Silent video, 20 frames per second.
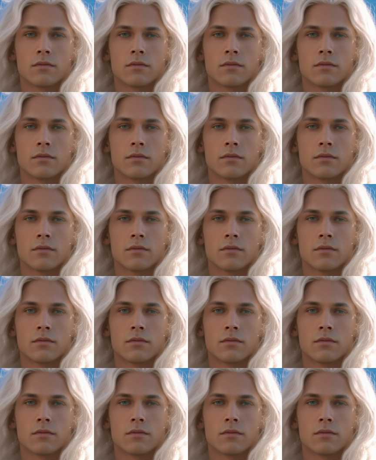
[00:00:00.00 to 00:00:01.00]

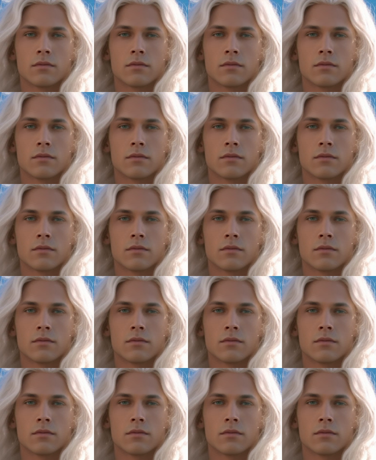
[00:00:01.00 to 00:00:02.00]

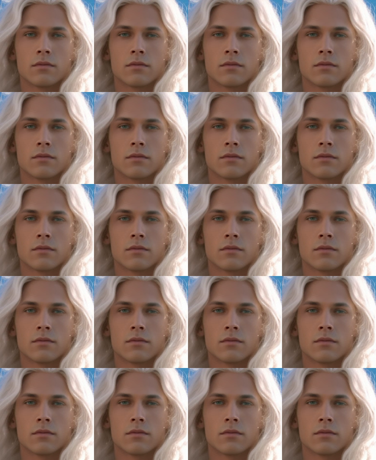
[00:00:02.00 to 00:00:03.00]

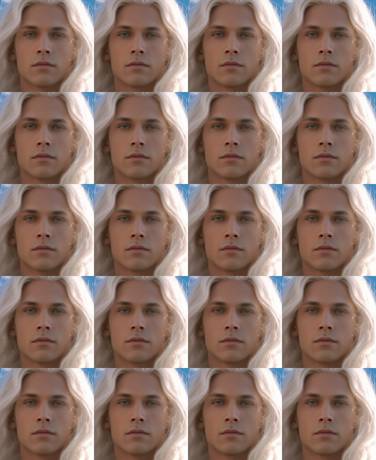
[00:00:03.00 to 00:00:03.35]
[no speech]